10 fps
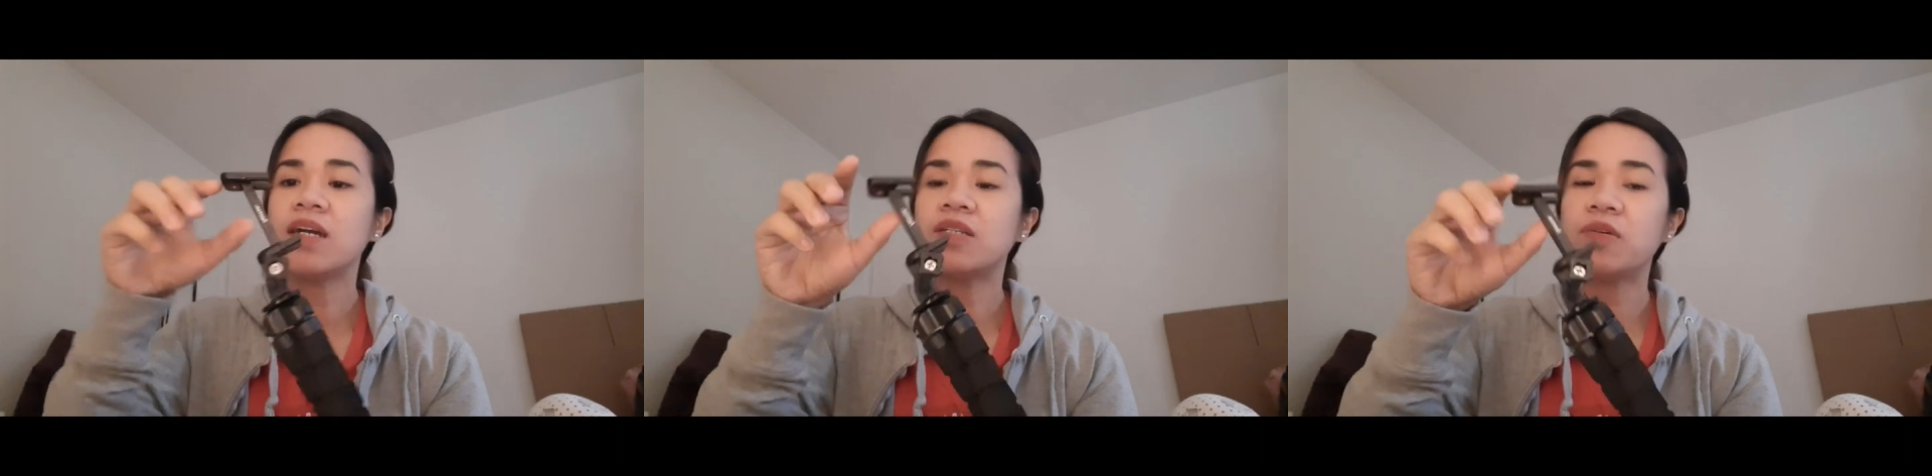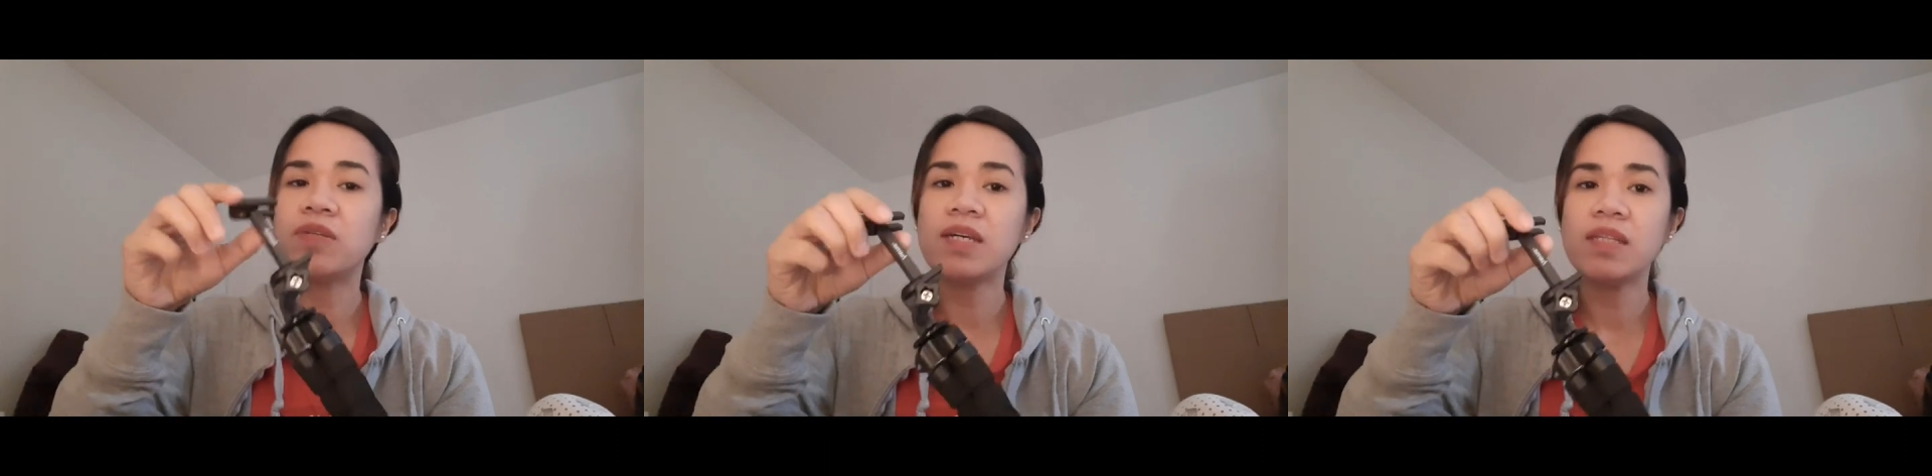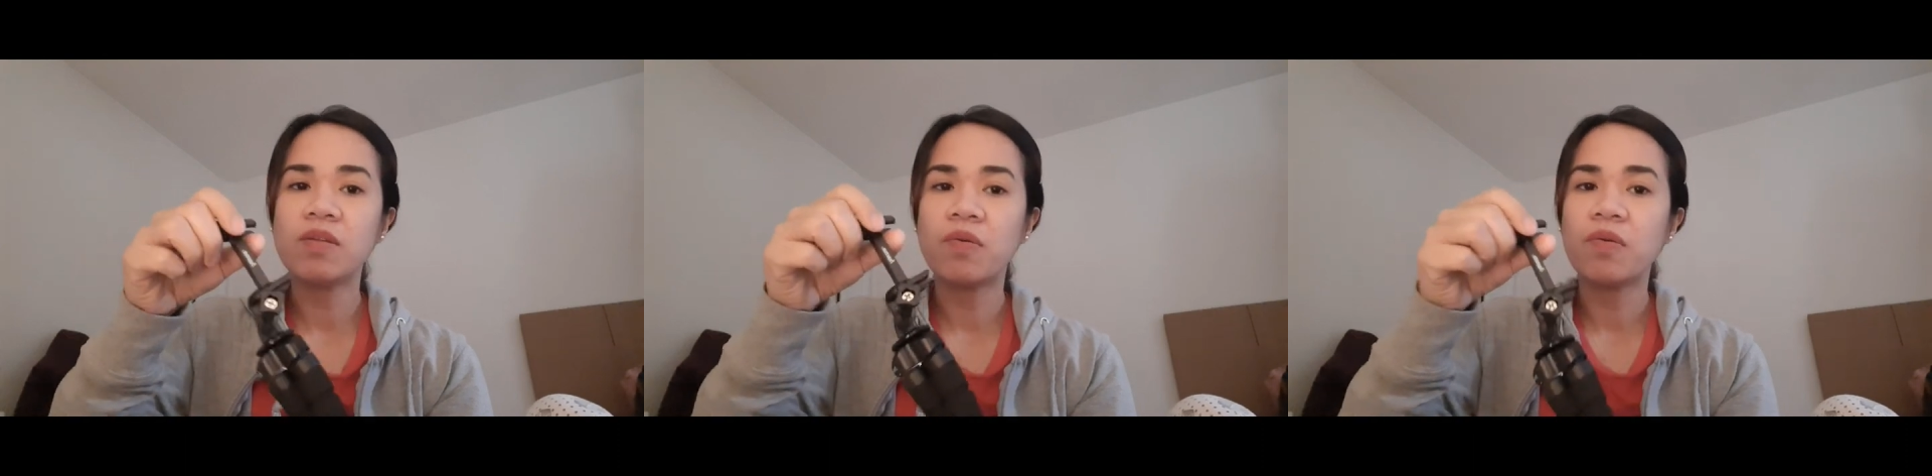So,
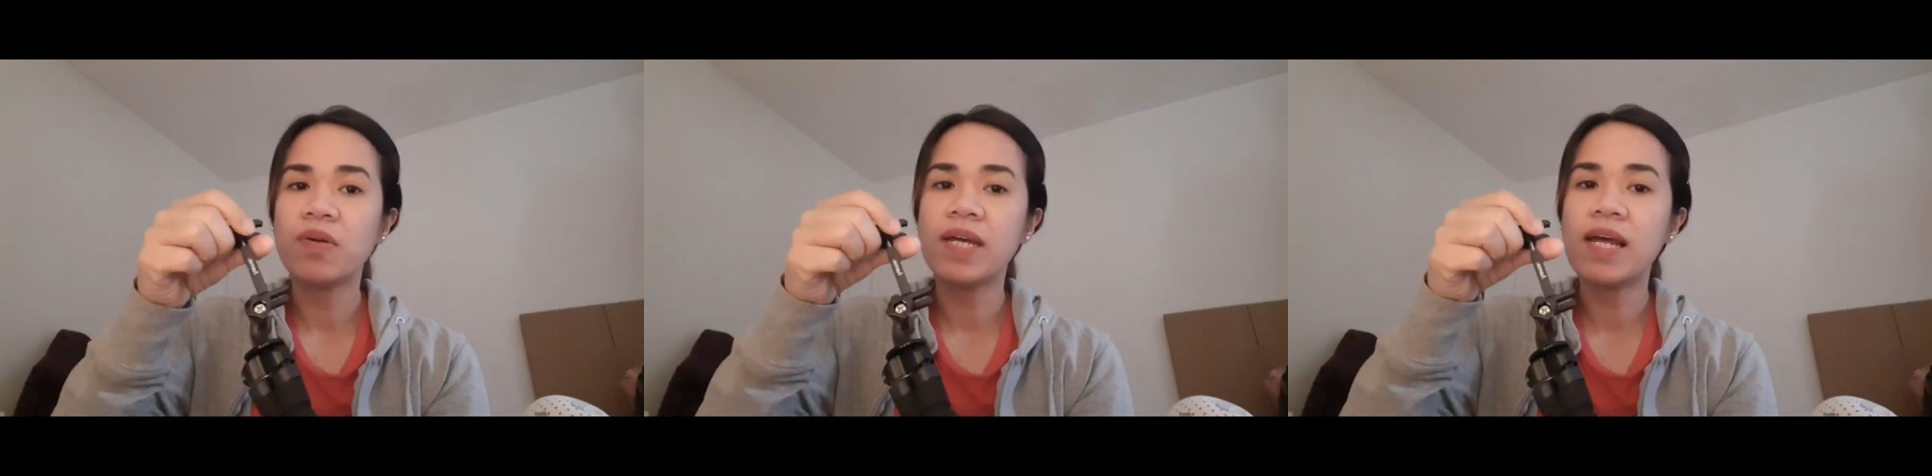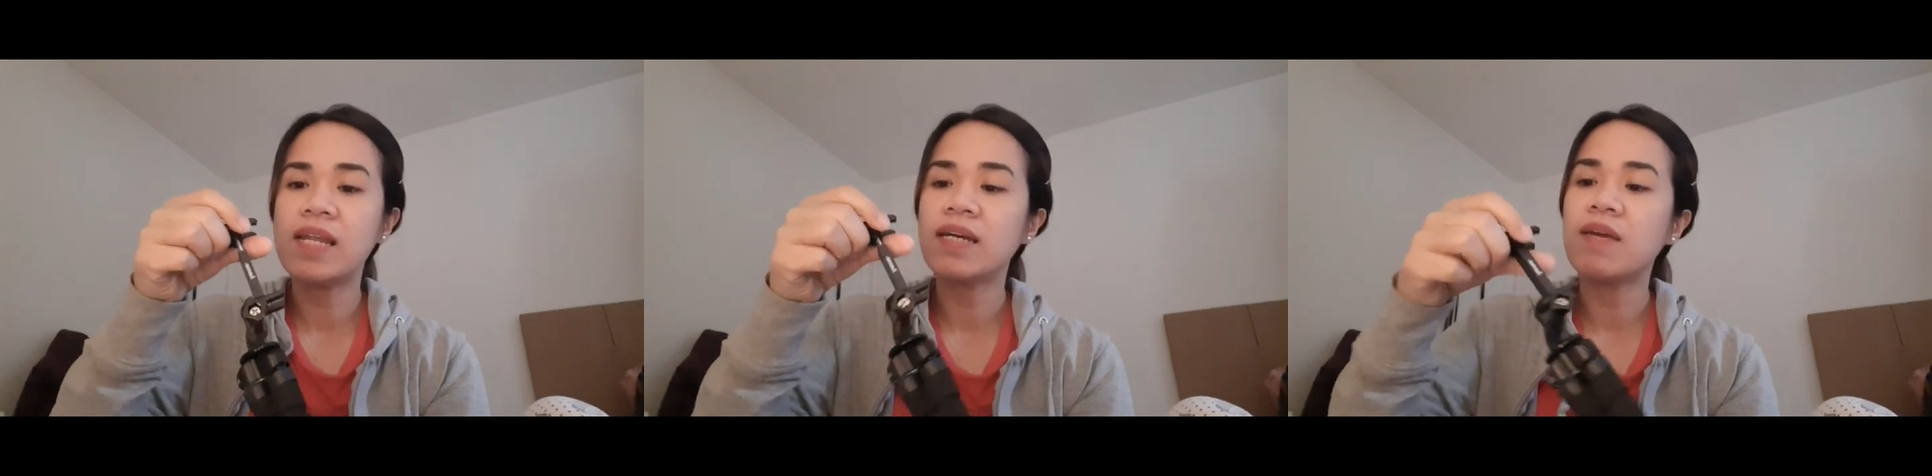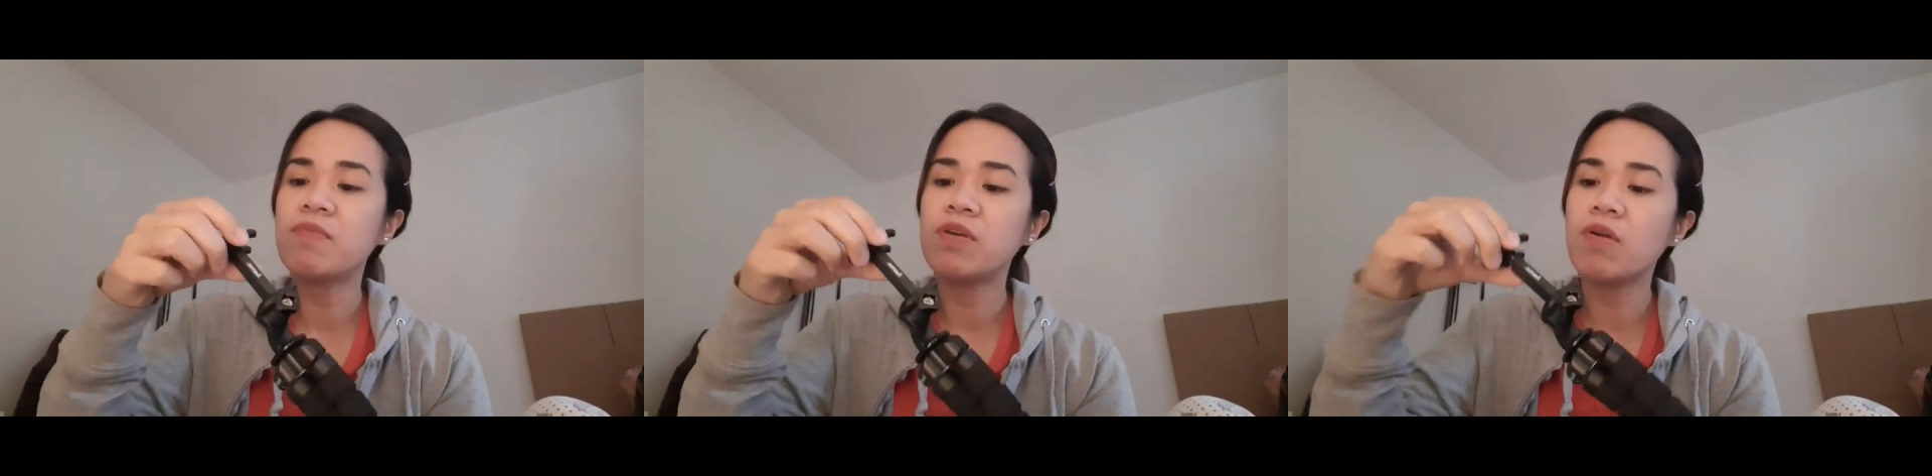dito,
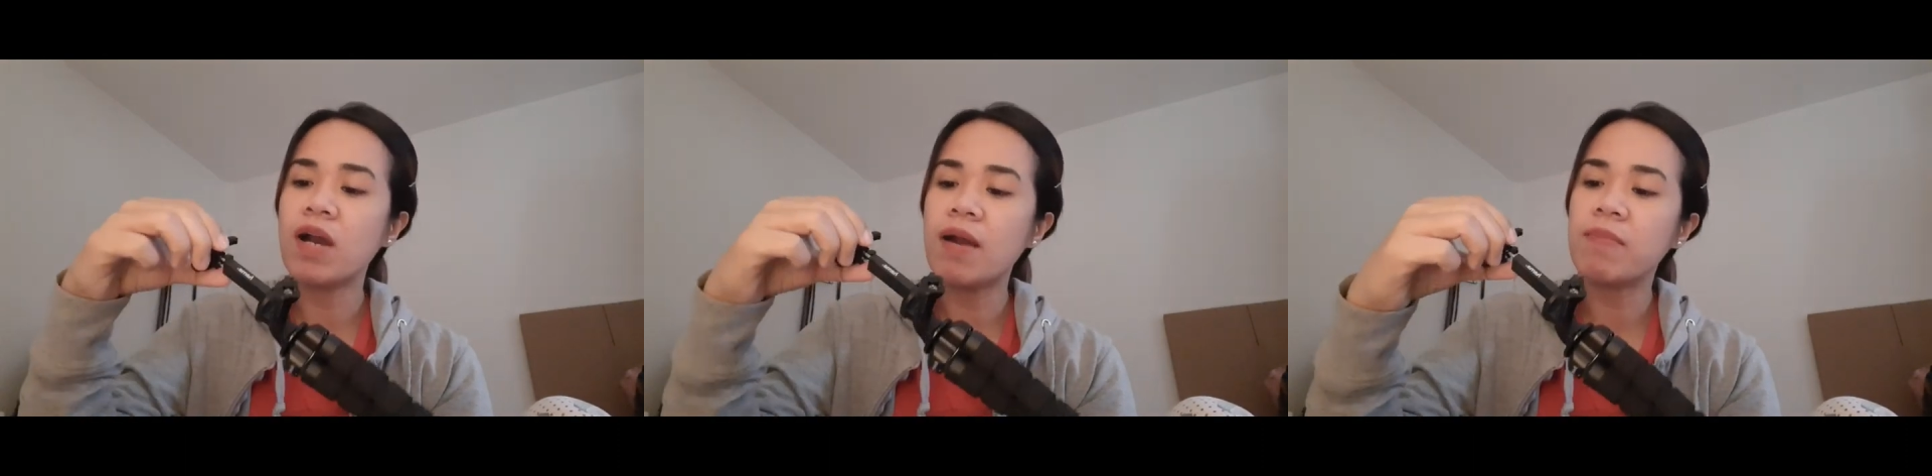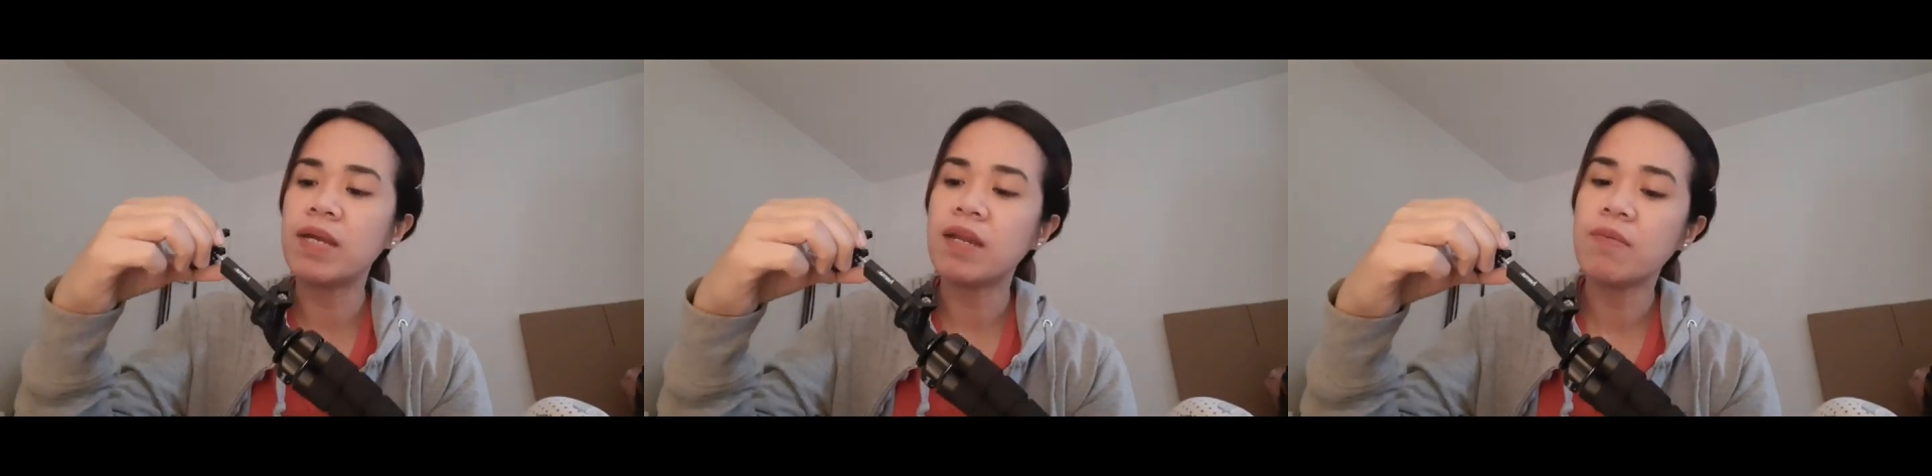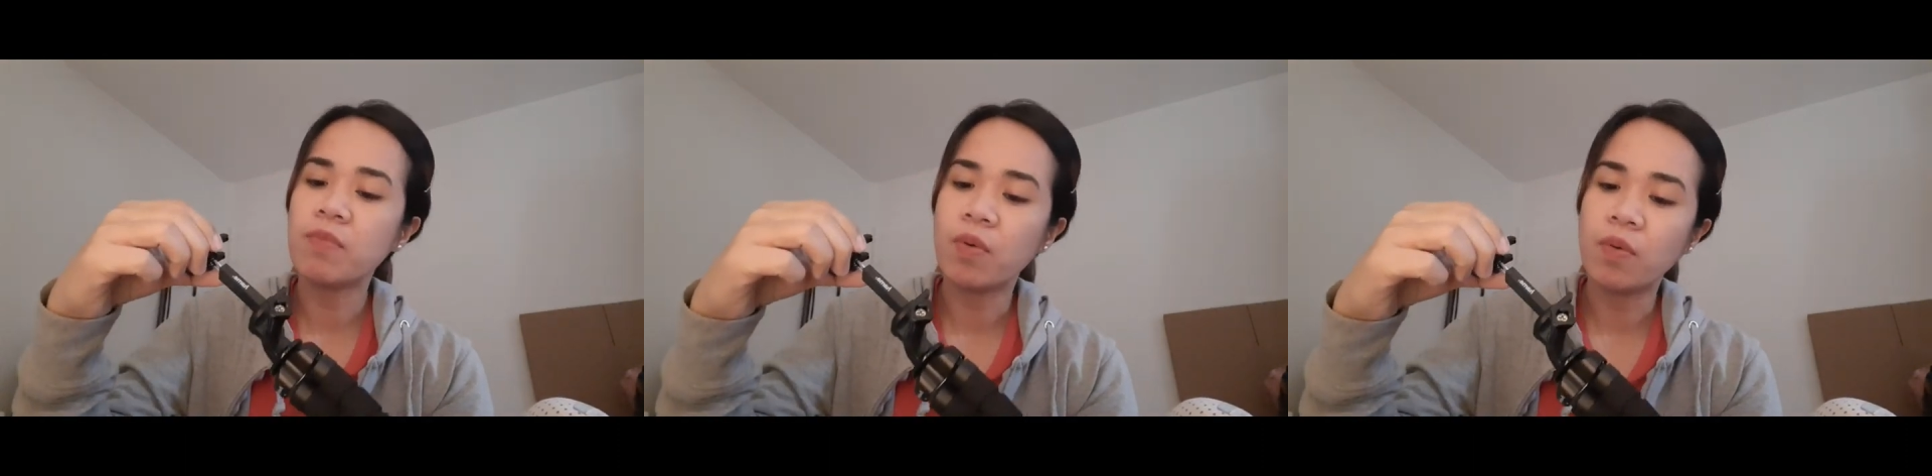ilalagay mo yung
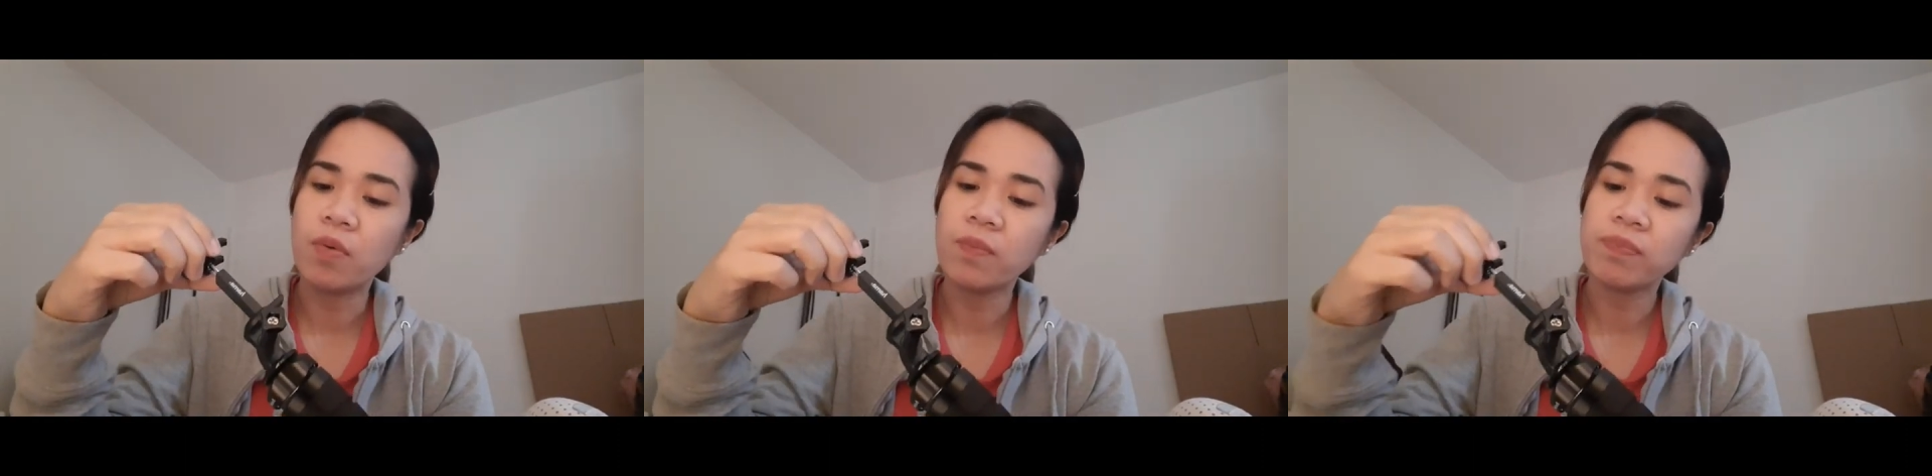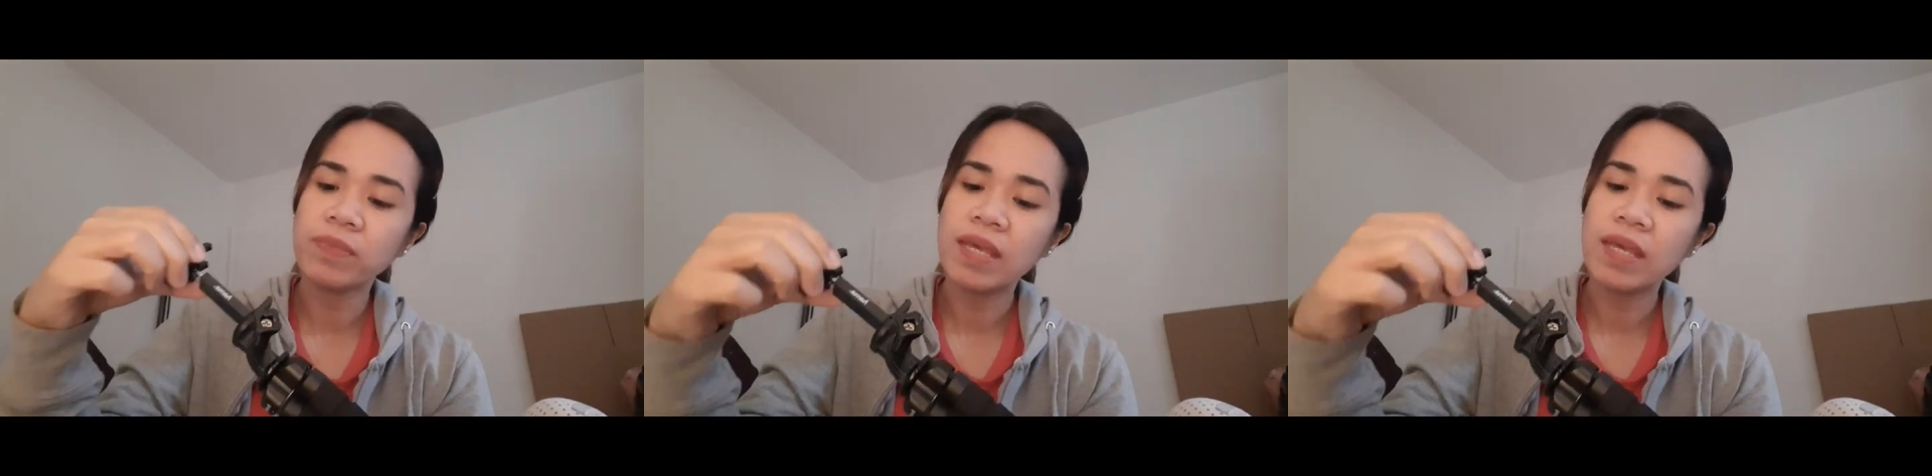camera mo.